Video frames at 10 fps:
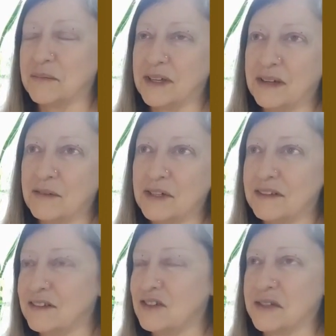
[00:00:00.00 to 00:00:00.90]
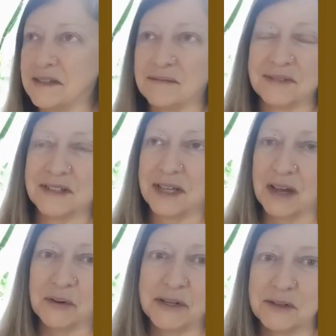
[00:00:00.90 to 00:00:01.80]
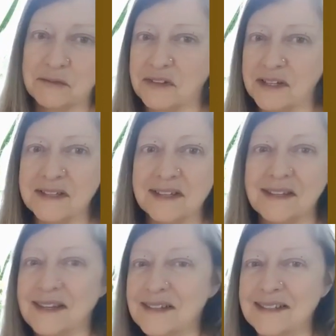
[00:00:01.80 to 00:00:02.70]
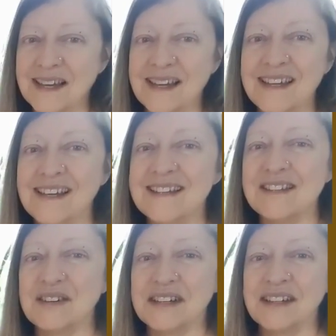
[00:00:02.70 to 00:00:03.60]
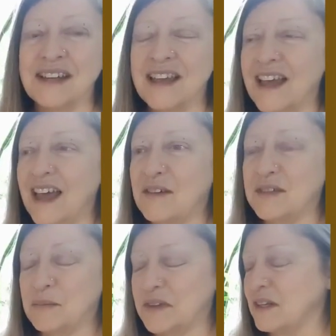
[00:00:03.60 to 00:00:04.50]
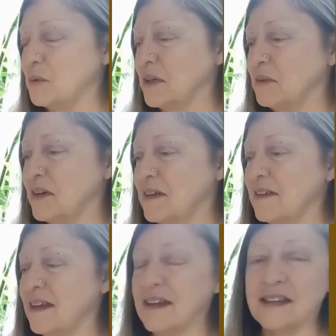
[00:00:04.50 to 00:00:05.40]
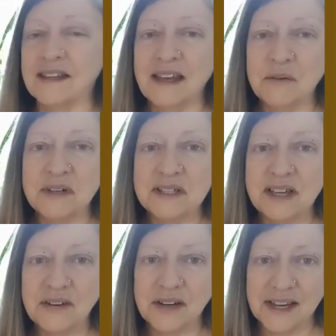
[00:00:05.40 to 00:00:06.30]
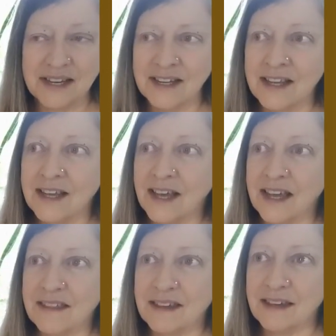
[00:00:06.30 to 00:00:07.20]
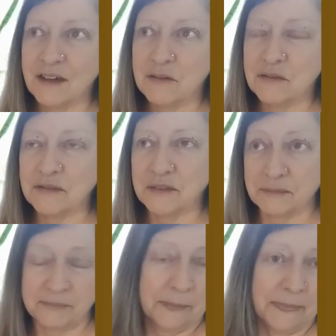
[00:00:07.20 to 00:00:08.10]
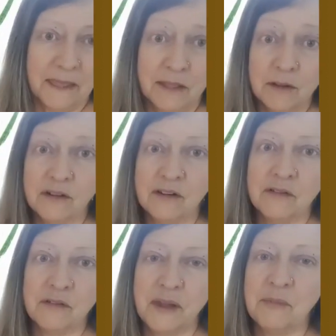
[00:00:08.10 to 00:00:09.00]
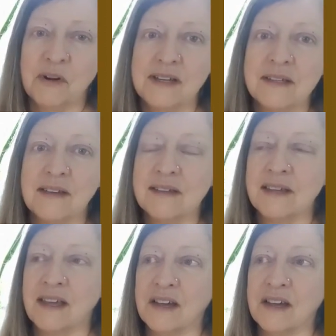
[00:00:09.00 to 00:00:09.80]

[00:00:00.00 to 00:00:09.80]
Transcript: even just scouring a fleece and then dyeing it, so I'd have something to work with, and that works all right. I think I've learned through that process